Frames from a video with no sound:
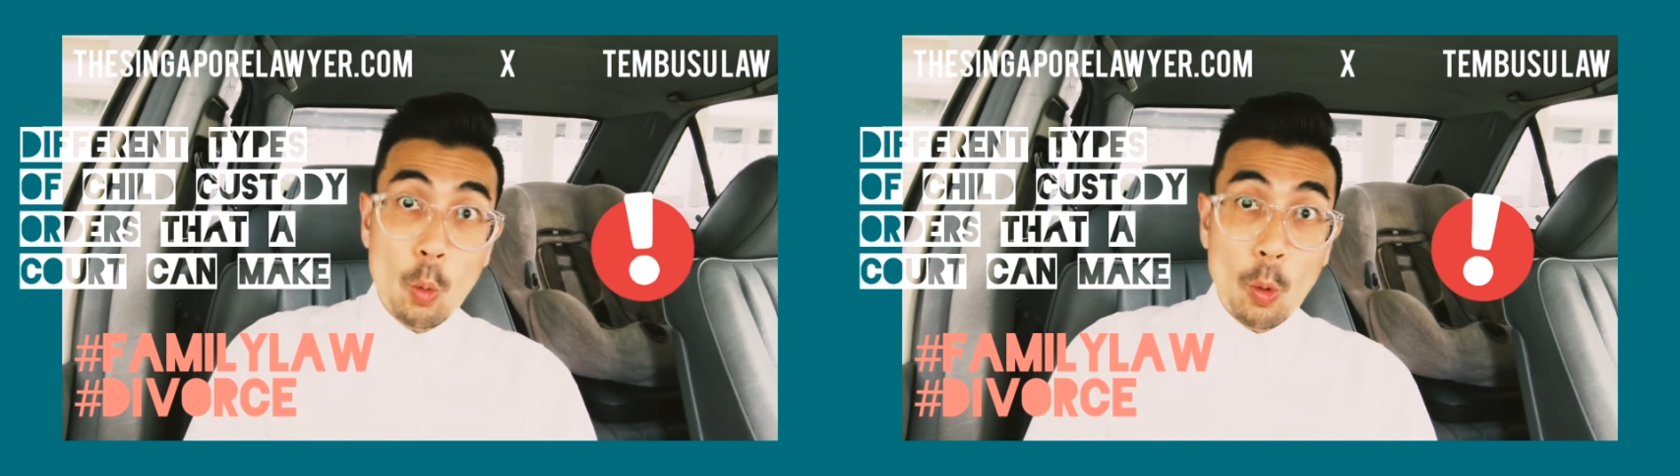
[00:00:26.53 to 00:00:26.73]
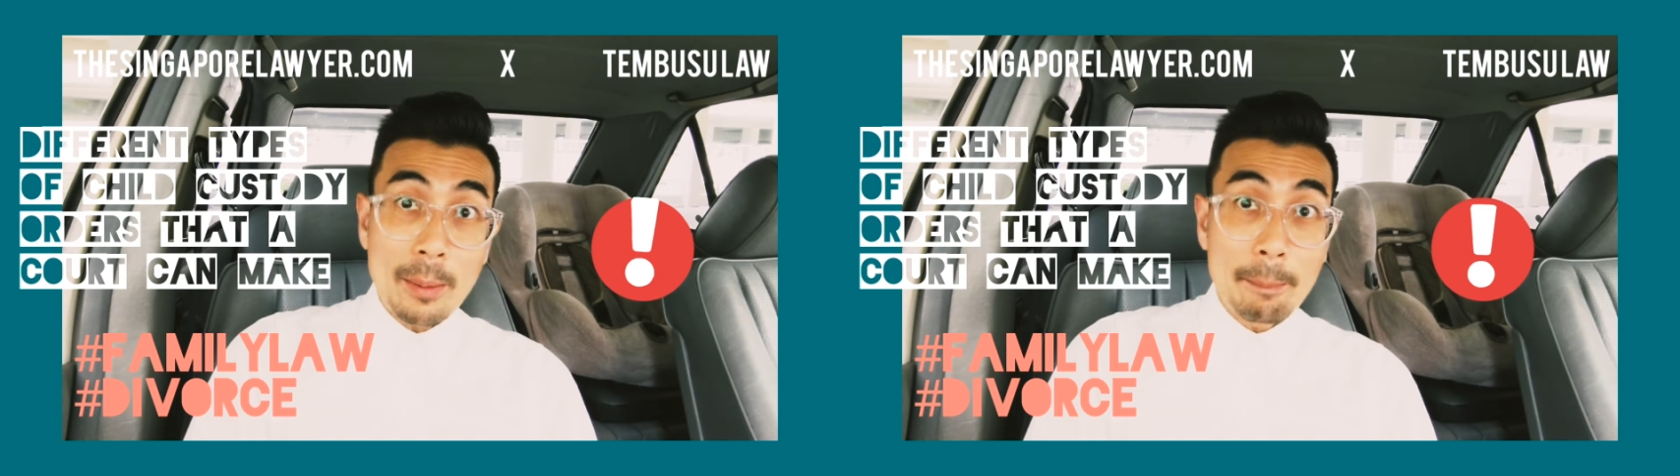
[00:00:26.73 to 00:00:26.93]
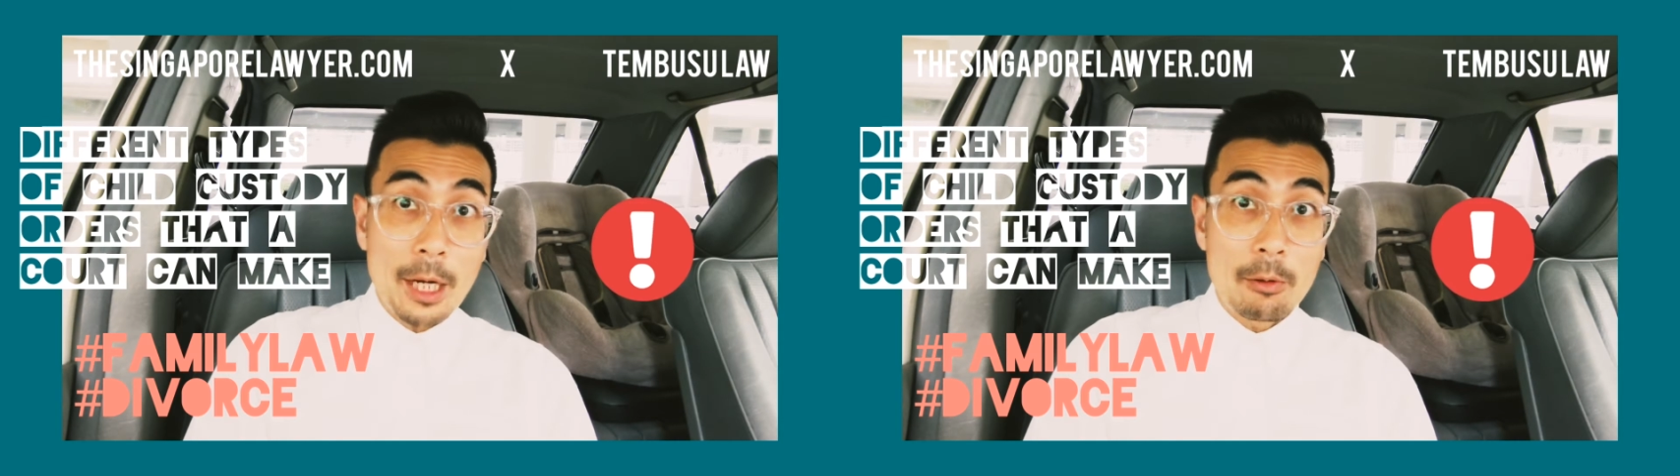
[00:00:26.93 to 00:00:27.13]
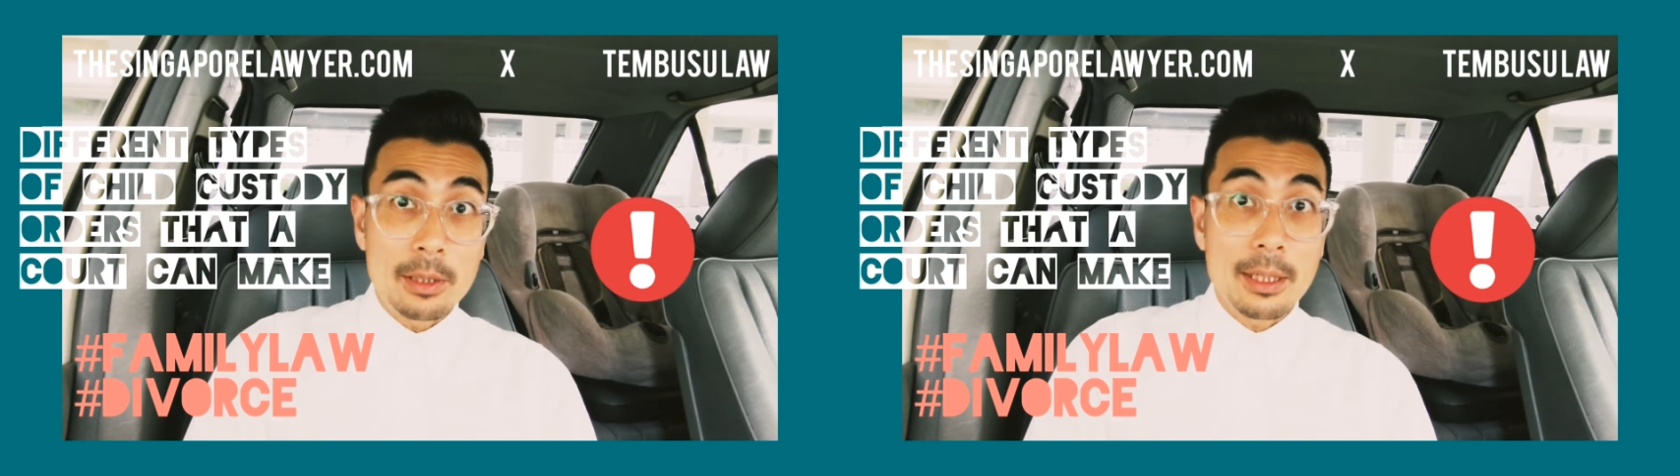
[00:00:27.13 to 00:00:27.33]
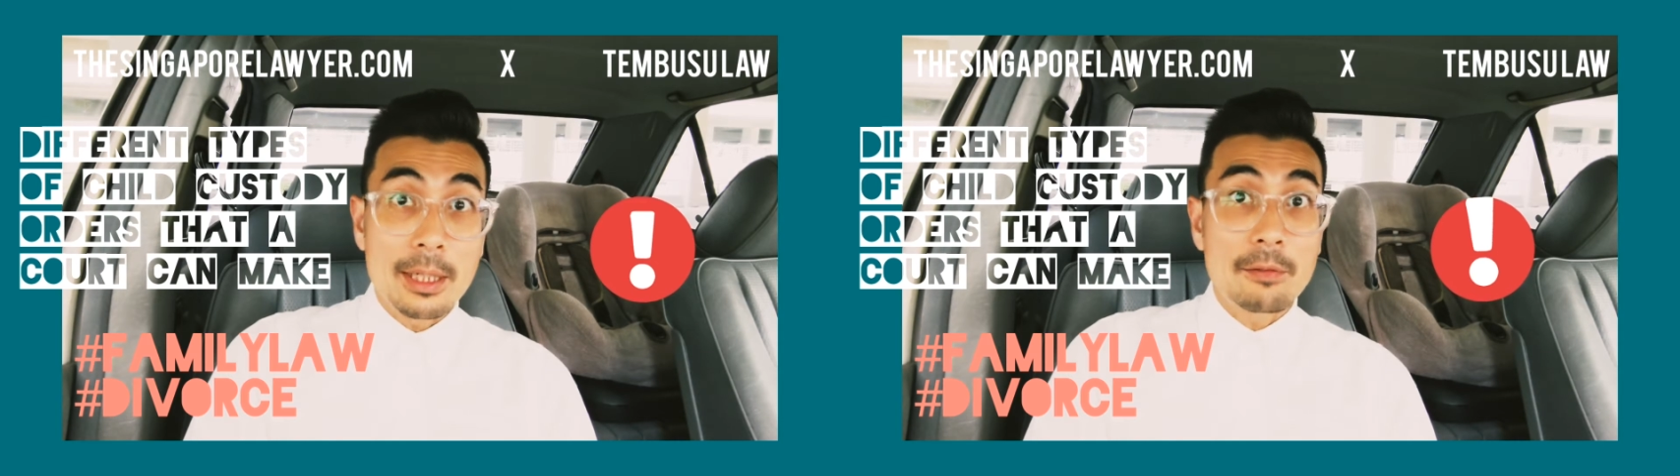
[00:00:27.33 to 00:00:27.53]
one
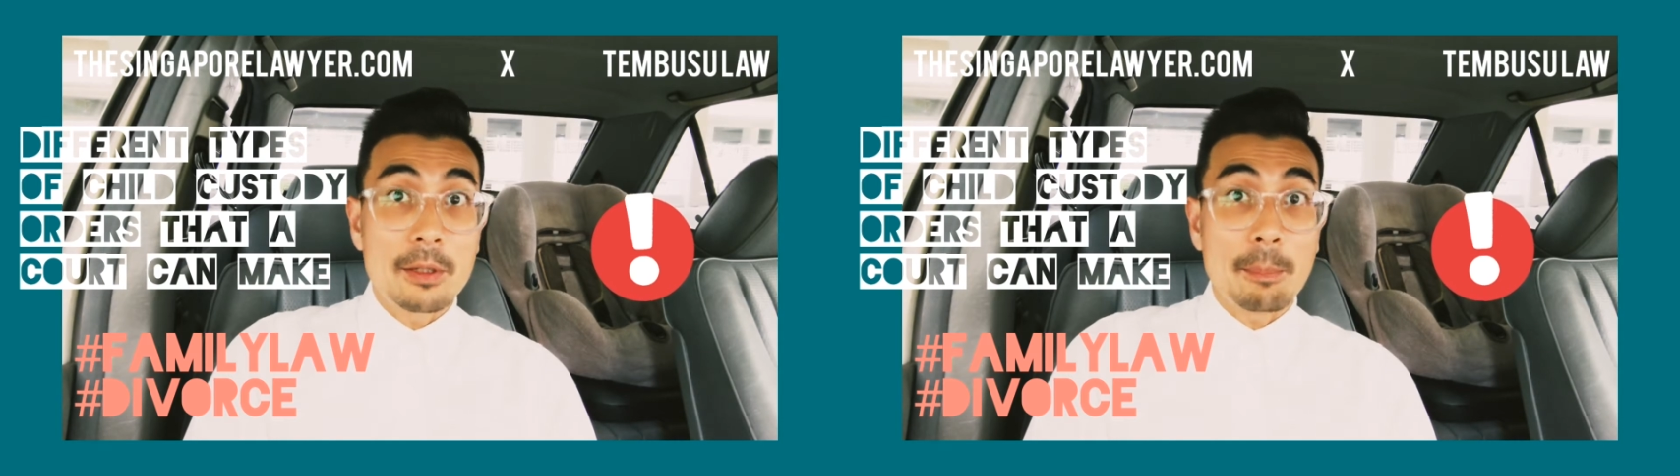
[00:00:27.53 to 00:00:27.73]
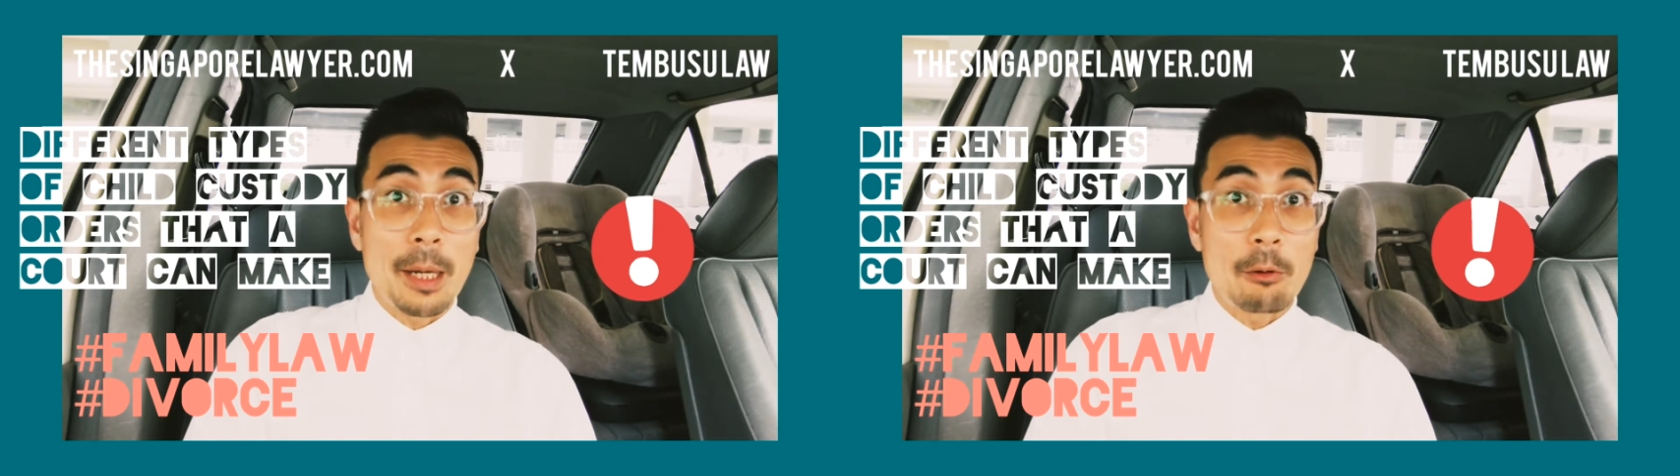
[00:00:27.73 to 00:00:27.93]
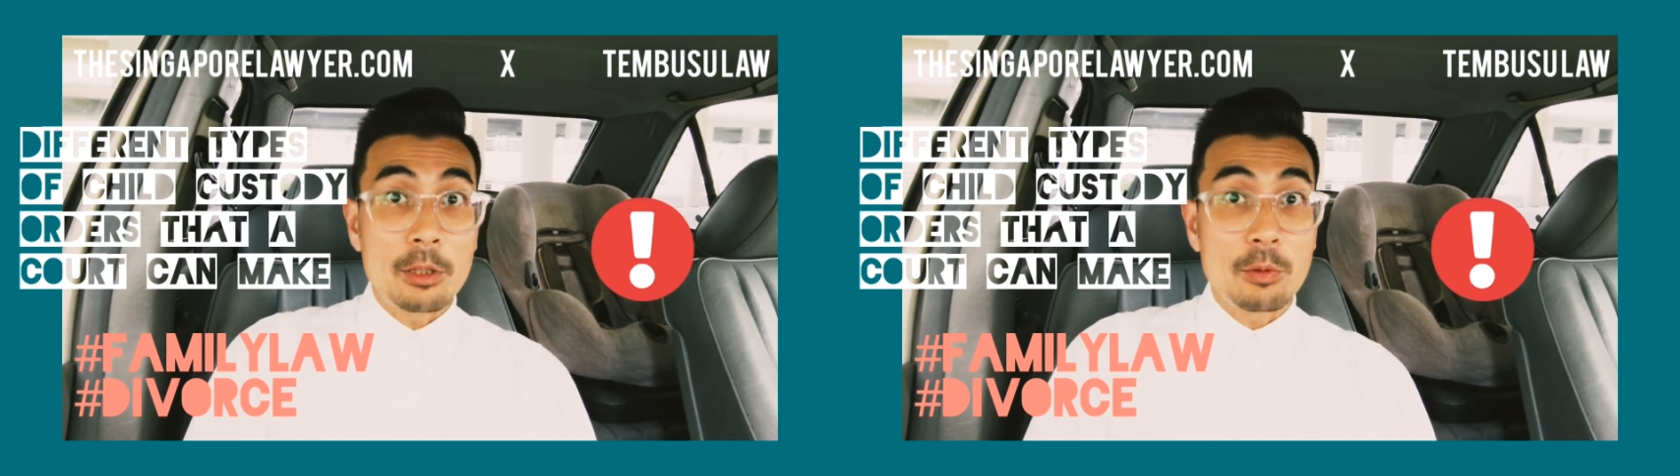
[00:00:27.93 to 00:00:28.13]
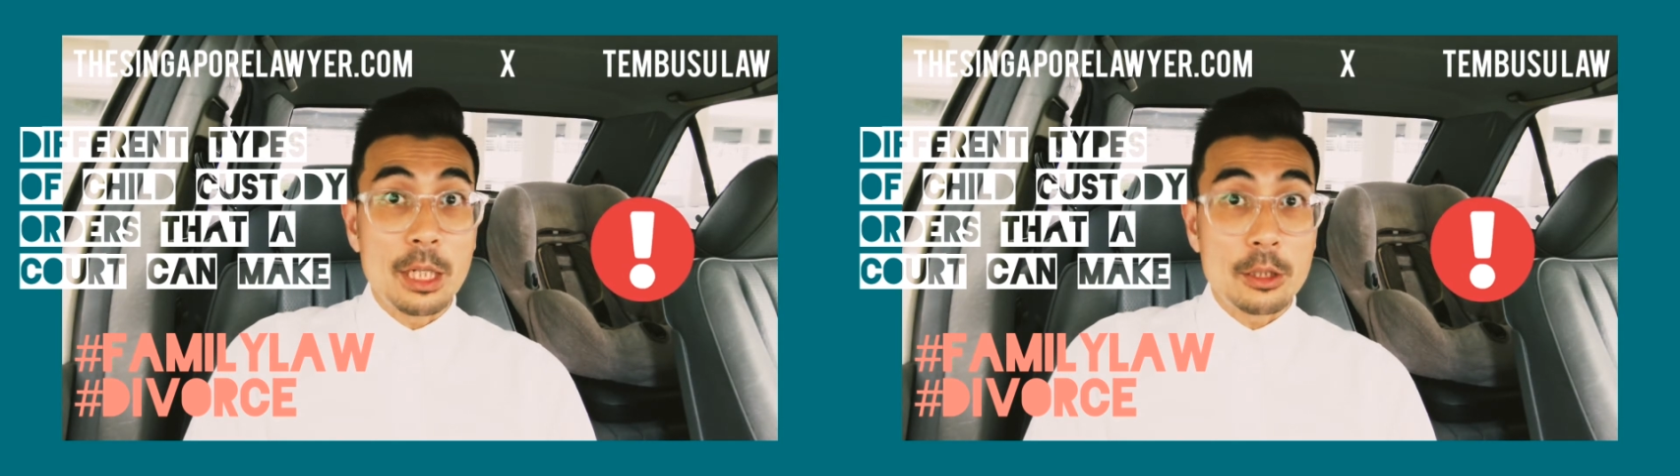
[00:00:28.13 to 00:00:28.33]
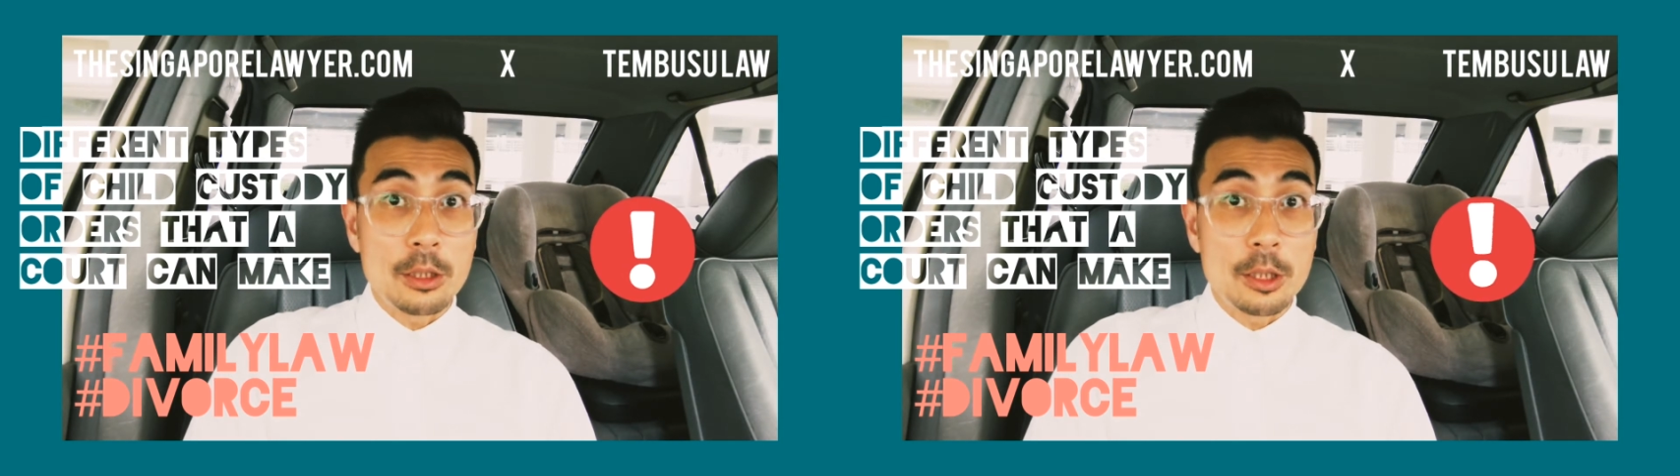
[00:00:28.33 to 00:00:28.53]
parent if the parent's
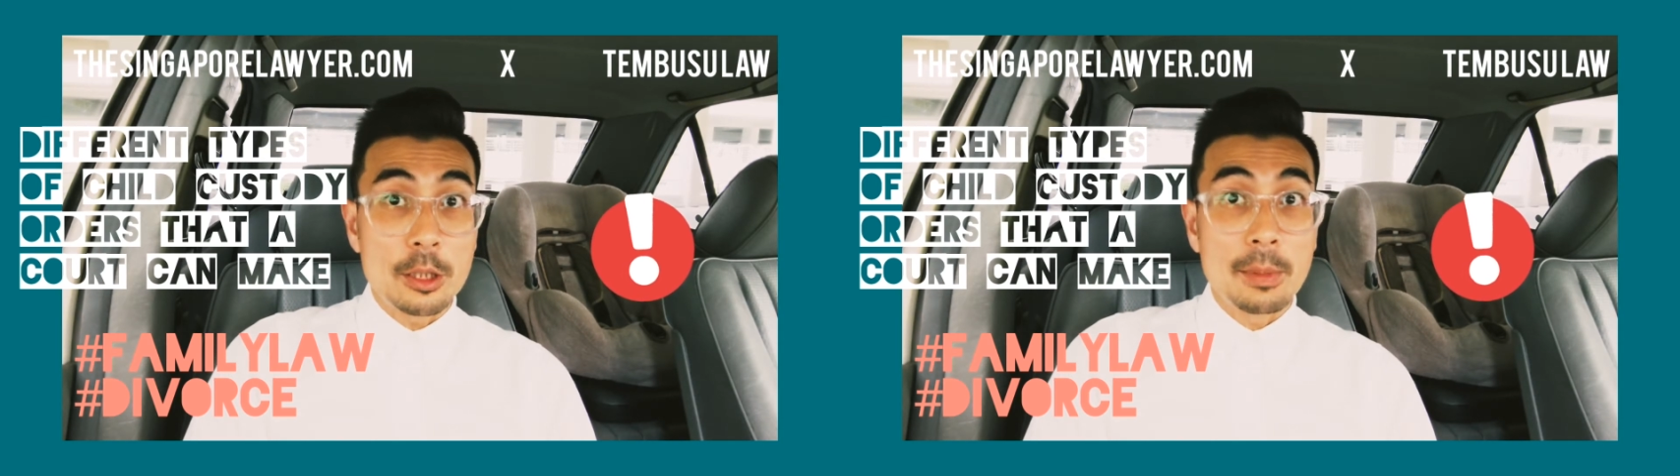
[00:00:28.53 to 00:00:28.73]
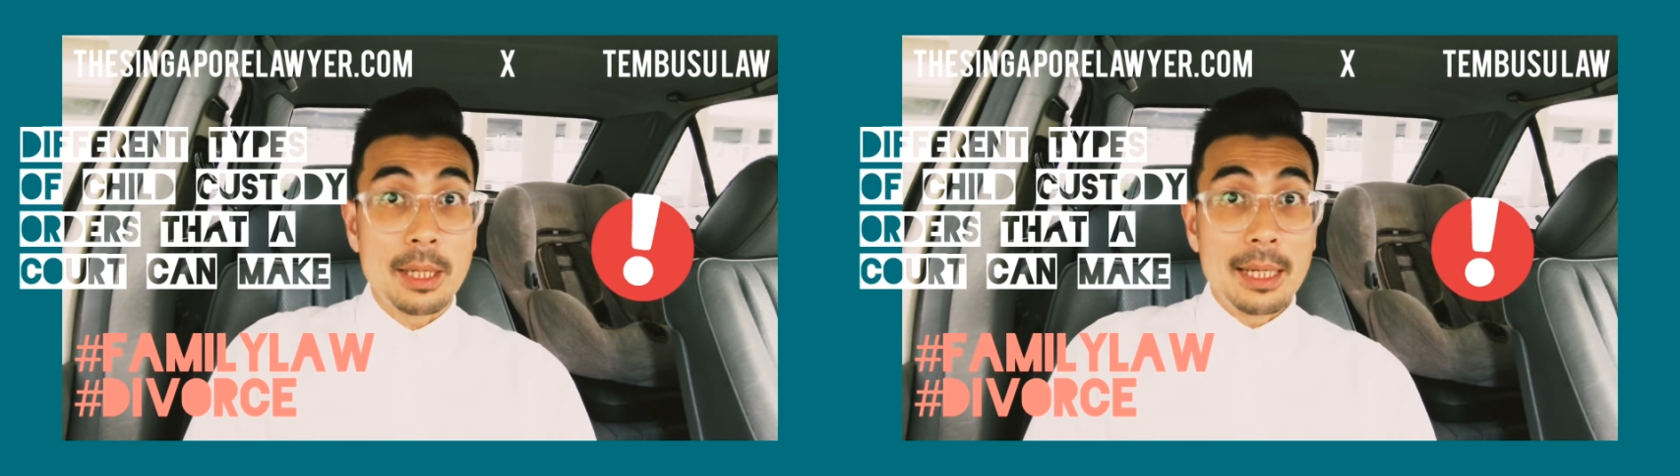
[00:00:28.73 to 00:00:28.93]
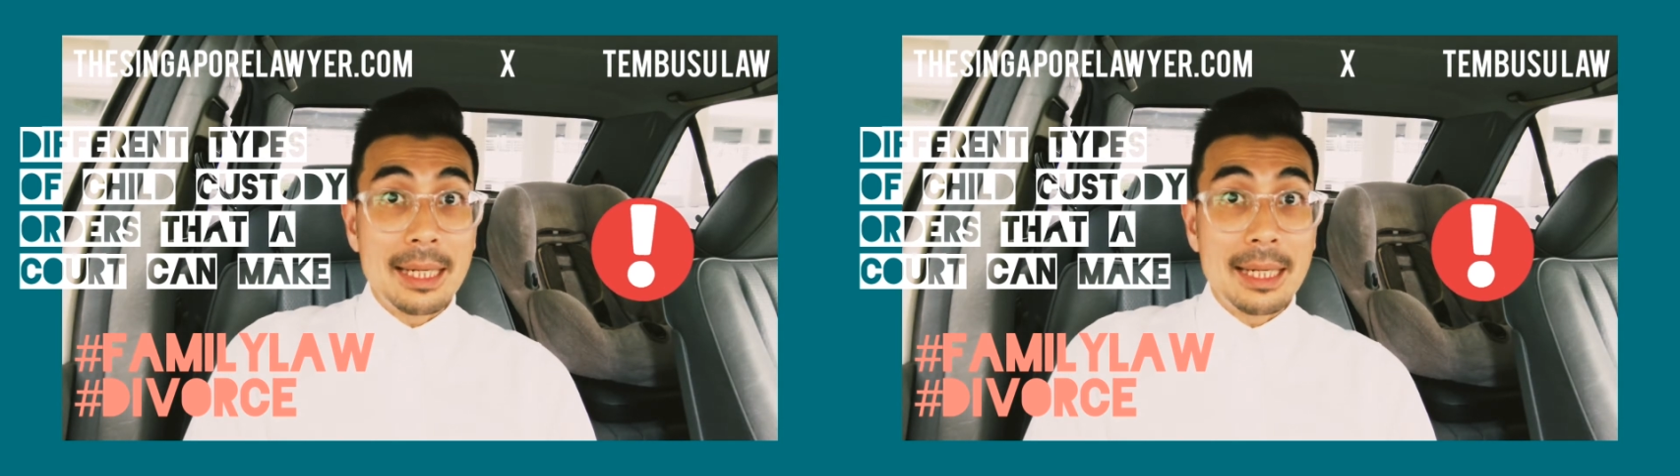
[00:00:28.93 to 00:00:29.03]
relationship